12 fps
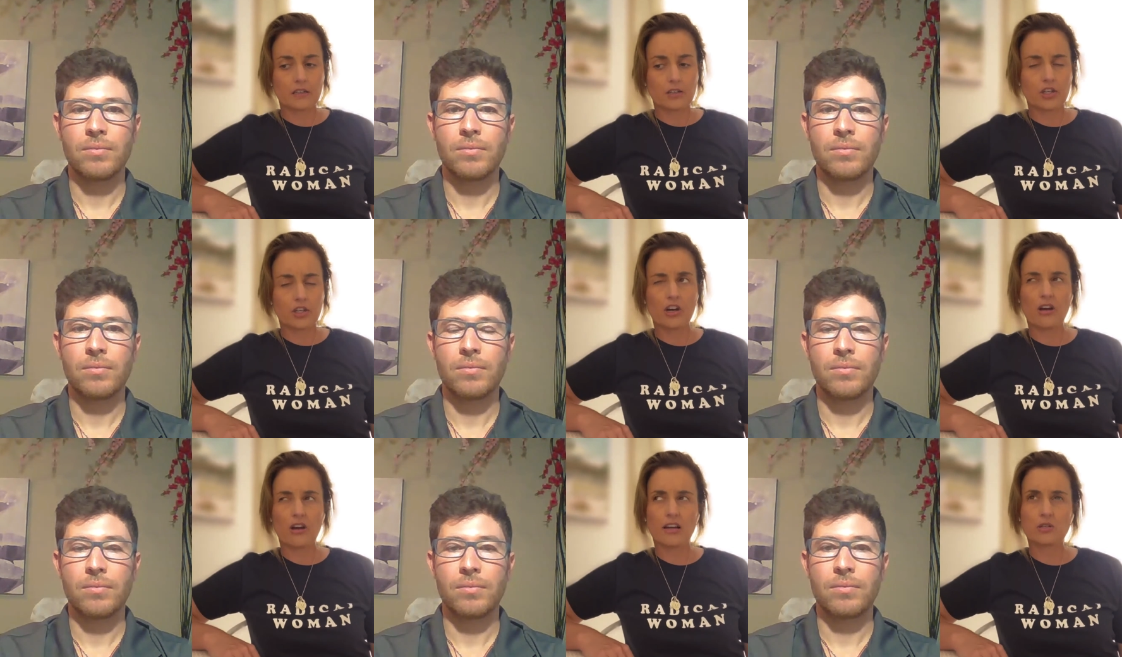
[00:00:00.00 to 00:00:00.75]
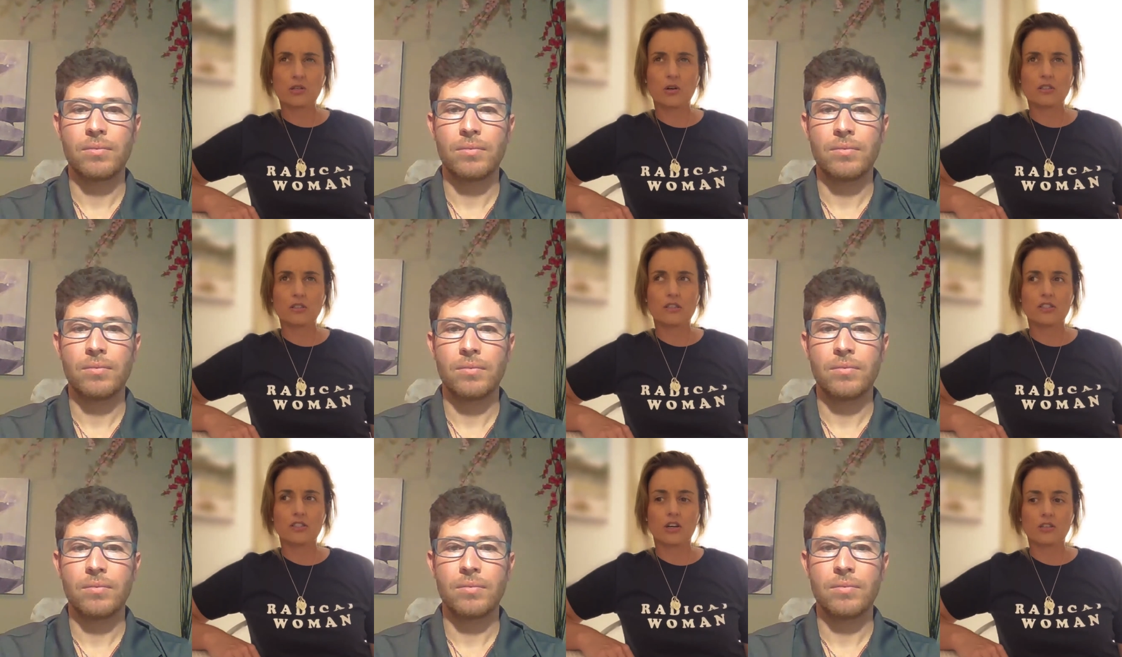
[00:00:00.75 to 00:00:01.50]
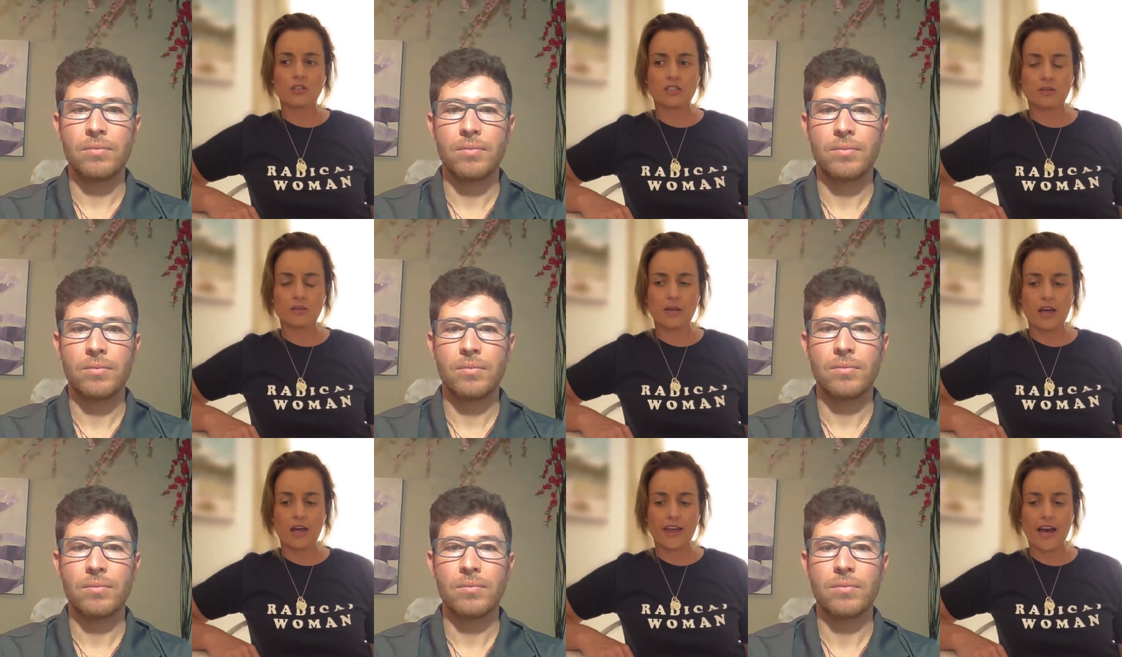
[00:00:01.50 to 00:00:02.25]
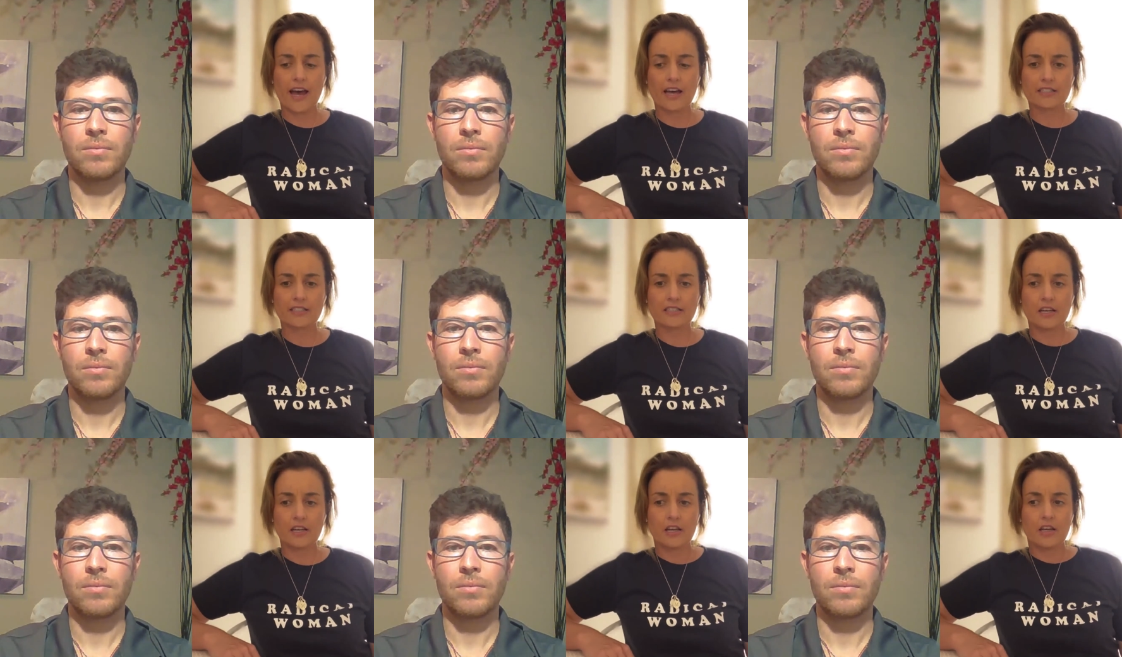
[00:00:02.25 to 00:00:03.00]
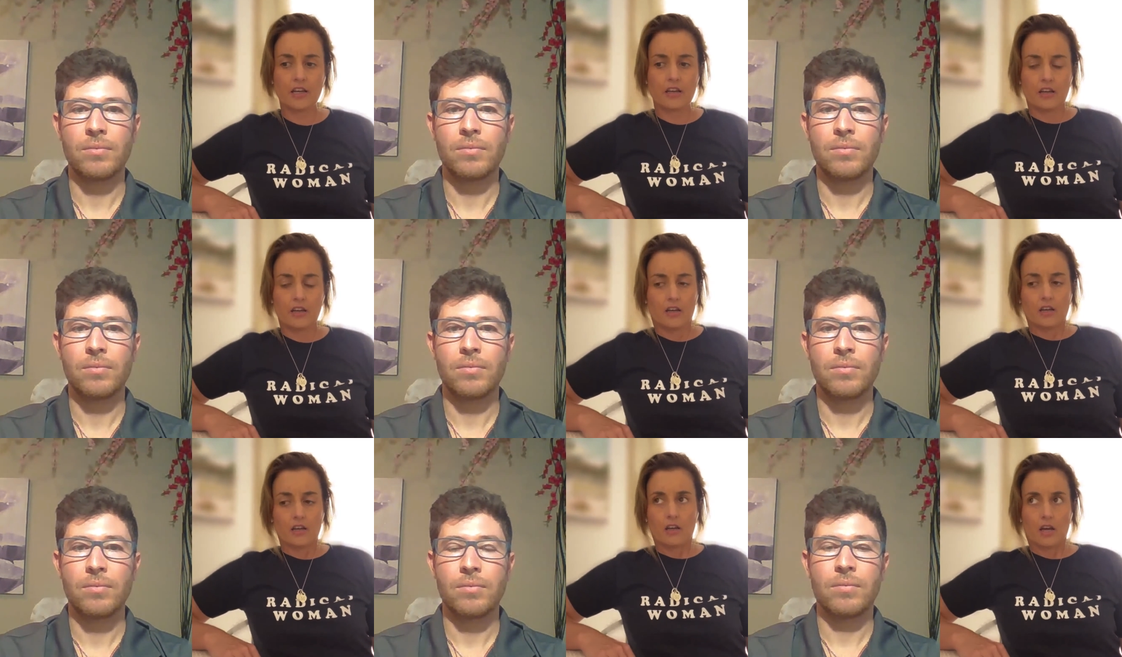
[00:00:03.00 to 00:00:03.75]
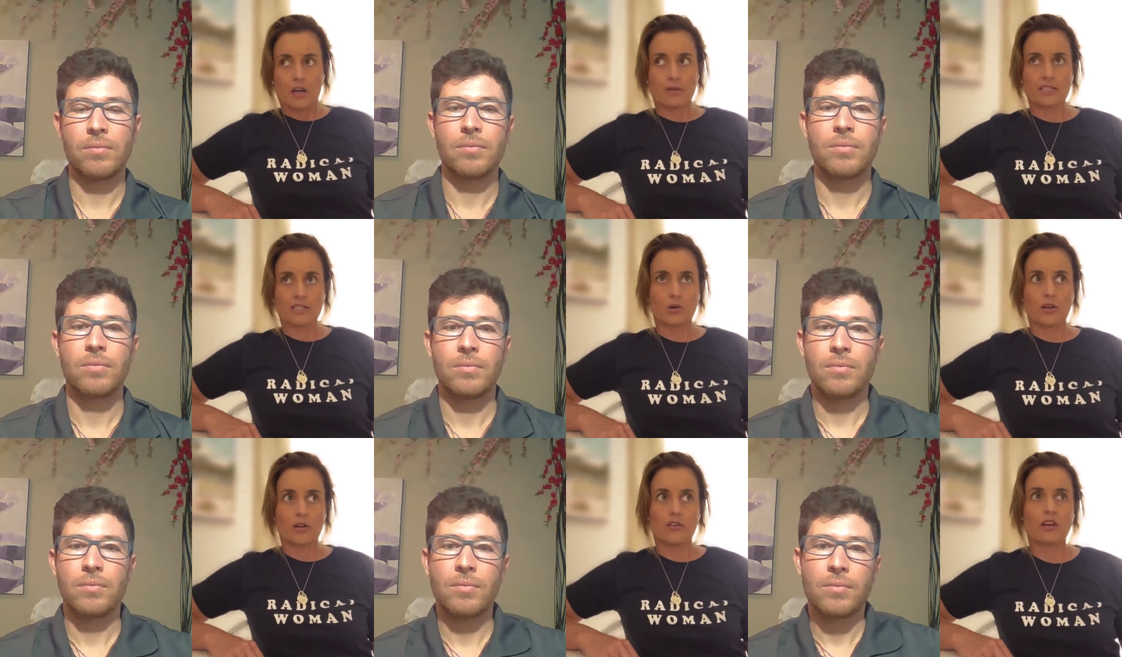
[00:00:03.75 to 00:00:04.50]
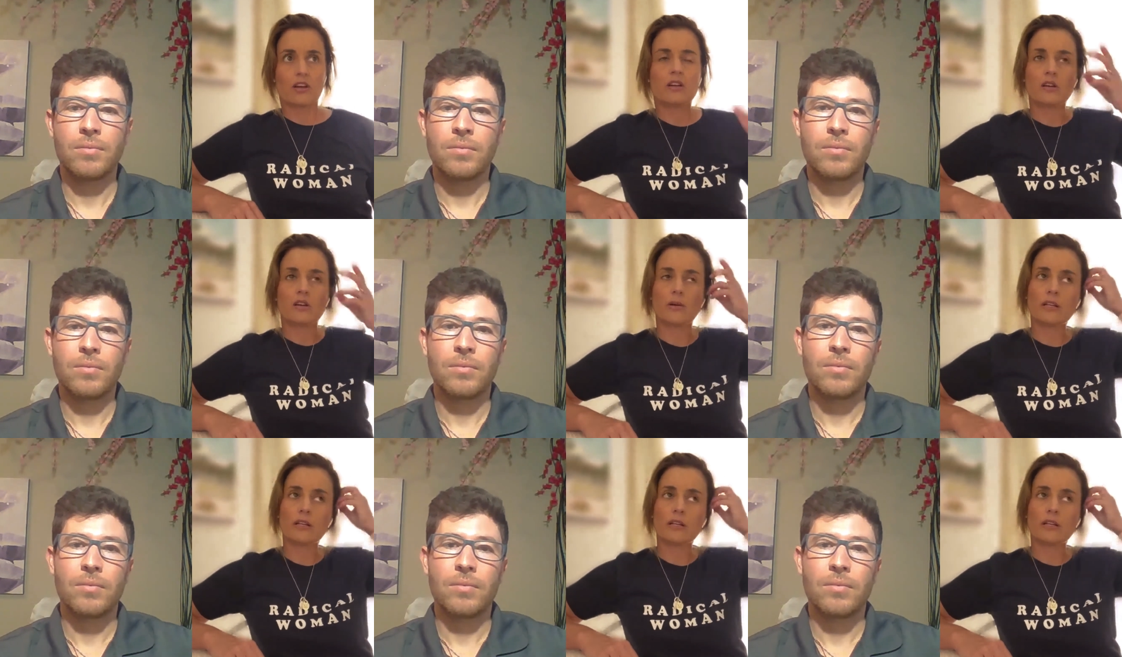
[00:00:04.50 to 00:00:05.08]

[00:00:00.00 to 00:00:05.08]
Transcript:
Speaker 1: you know, I talked to the doctors about that. And we sort of, I